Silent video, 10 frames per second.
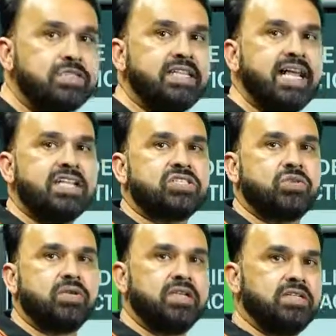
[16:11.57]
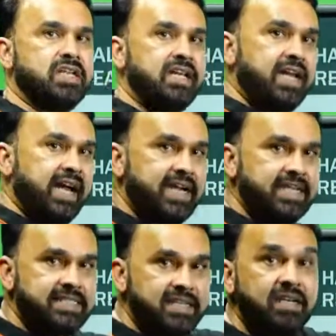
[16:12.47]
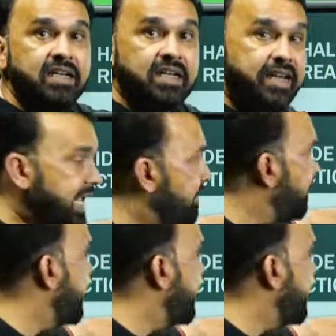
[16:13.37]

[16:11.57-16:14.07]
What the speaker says: see that, students, it is a name